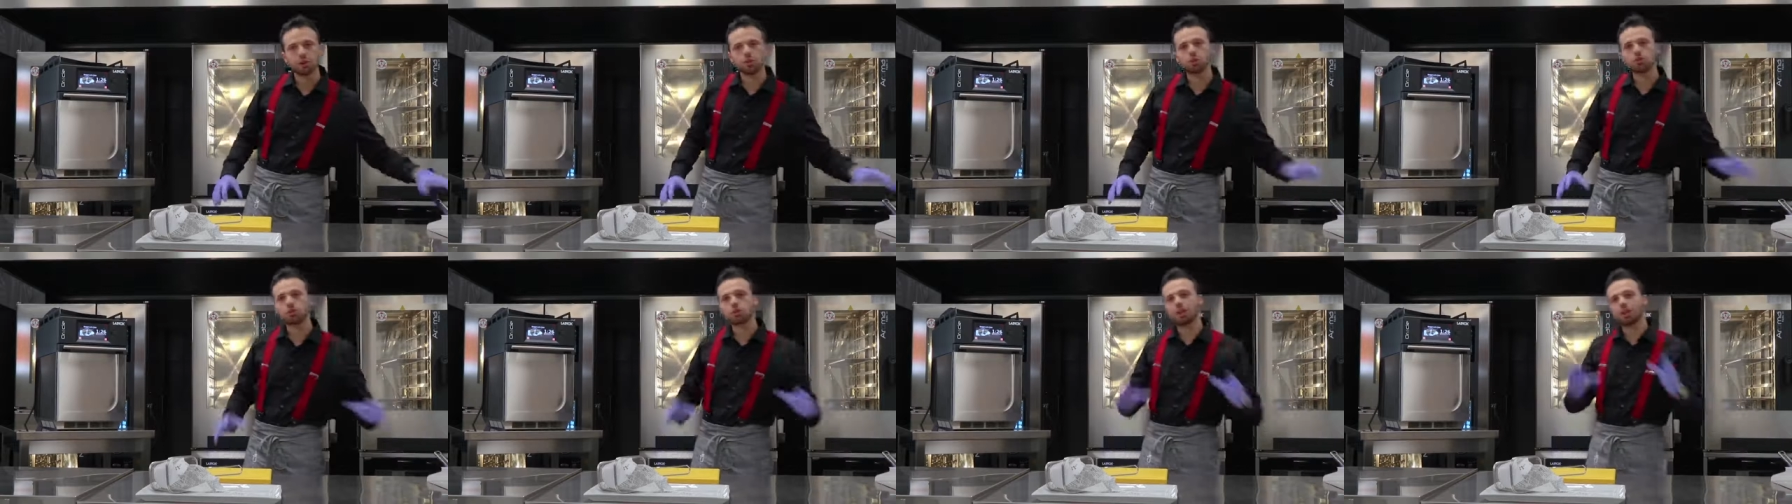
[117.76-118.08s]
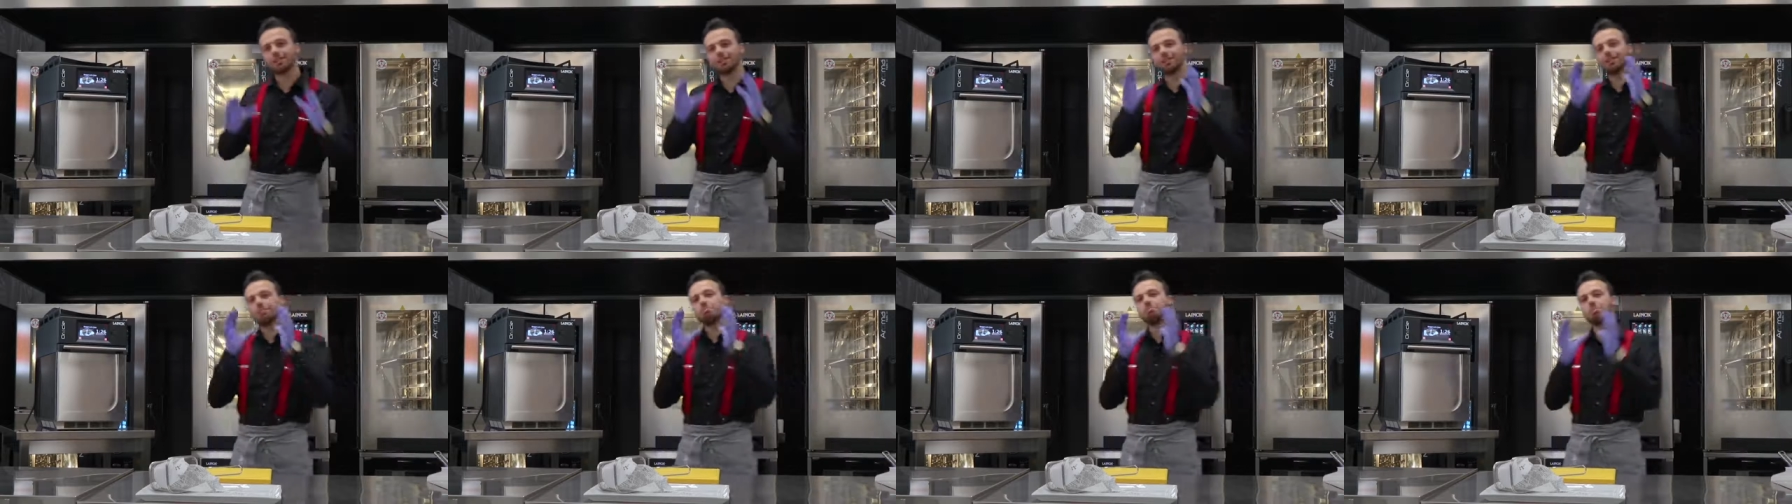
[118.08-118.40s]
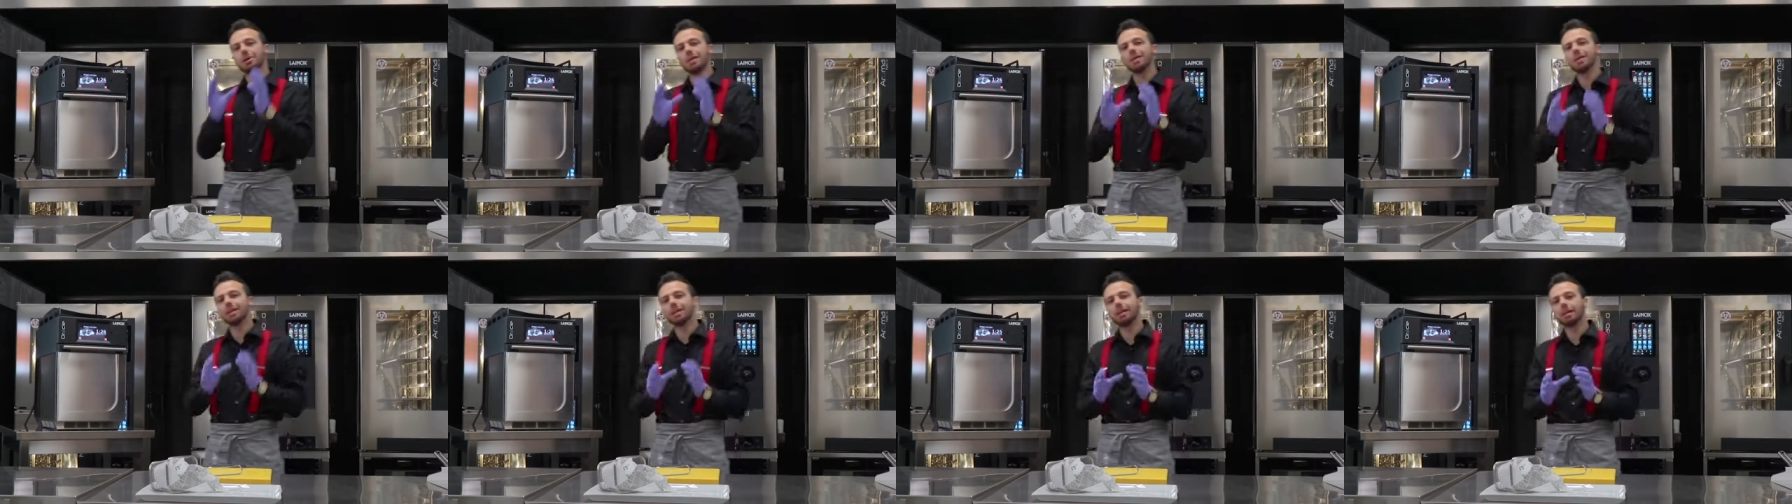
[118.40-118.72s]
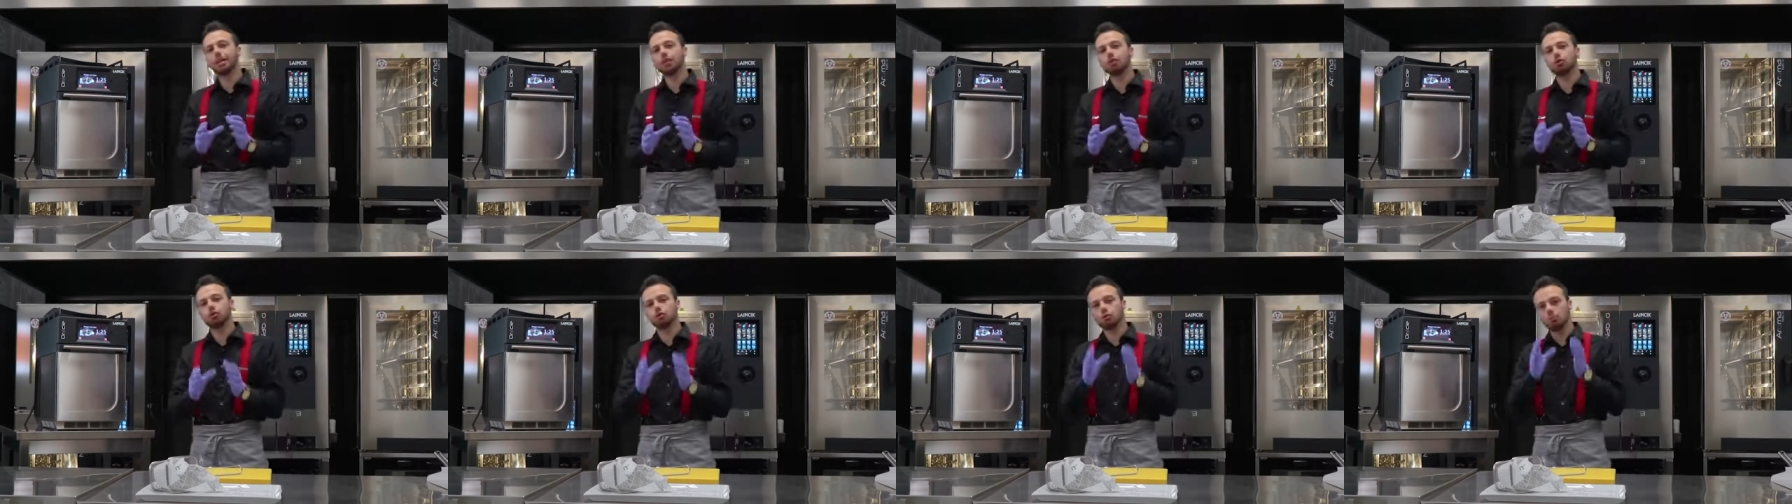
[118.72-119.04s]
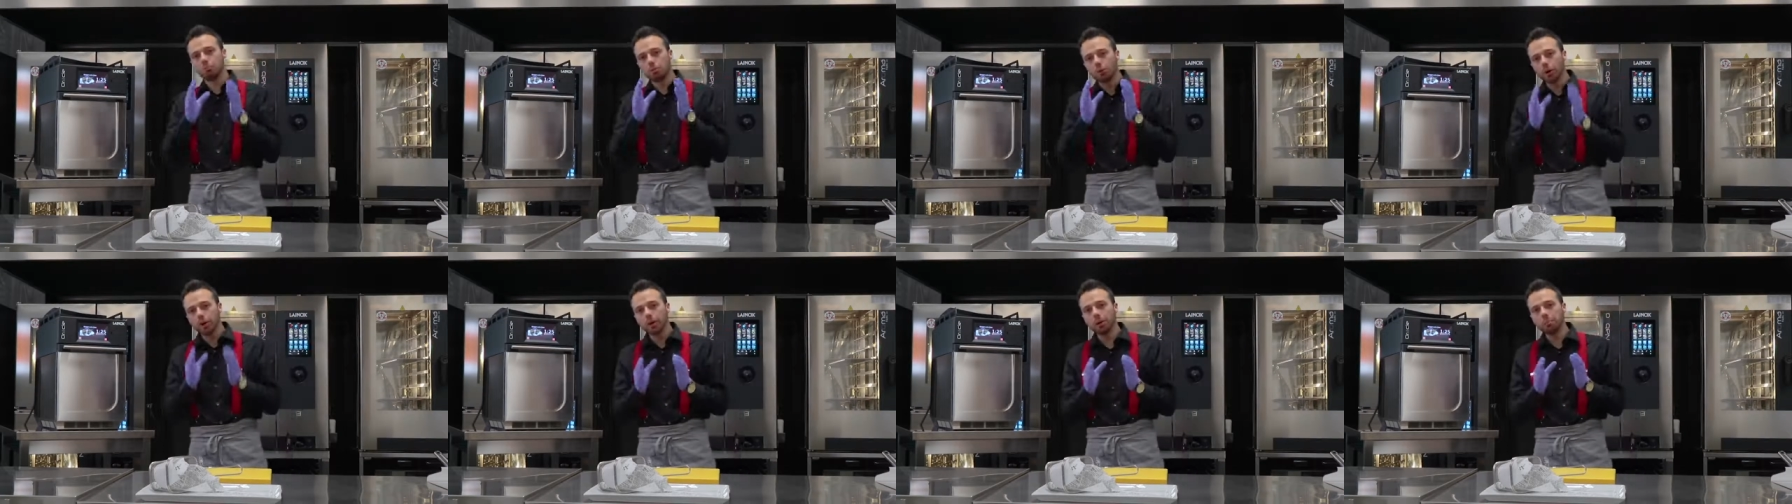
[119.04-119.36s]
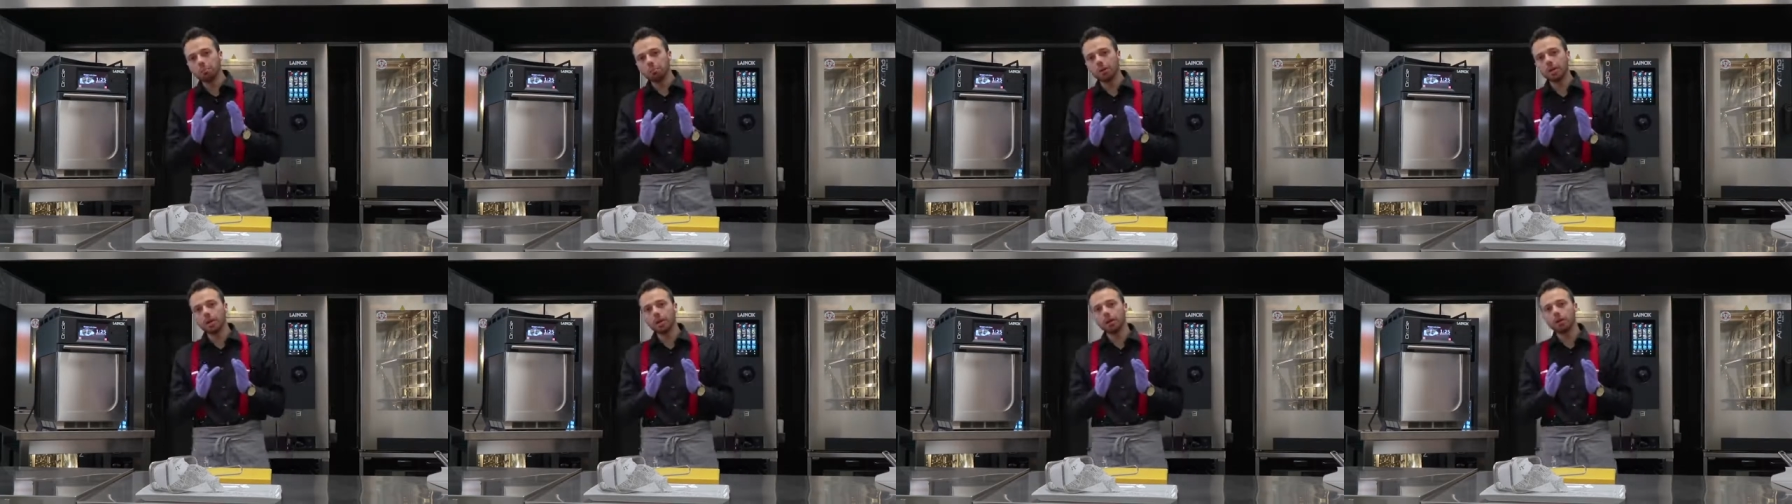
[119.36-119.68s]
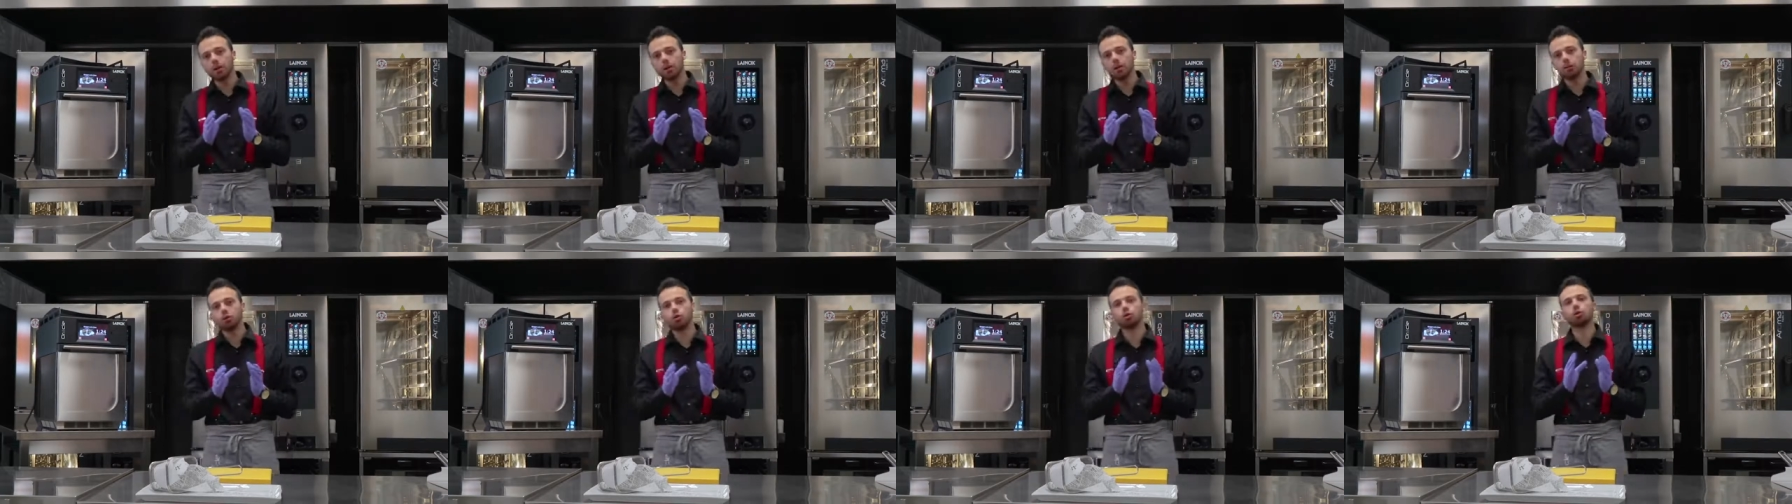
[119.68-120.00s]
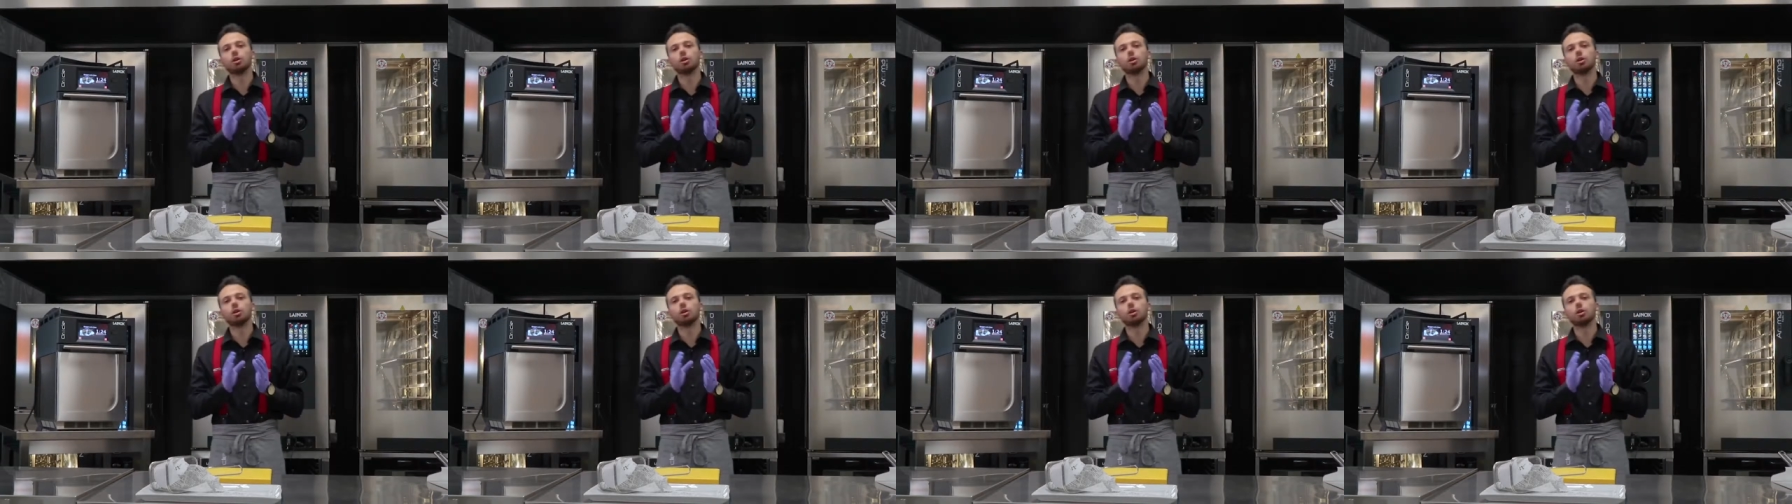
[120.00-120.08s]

to start immediately to bring me to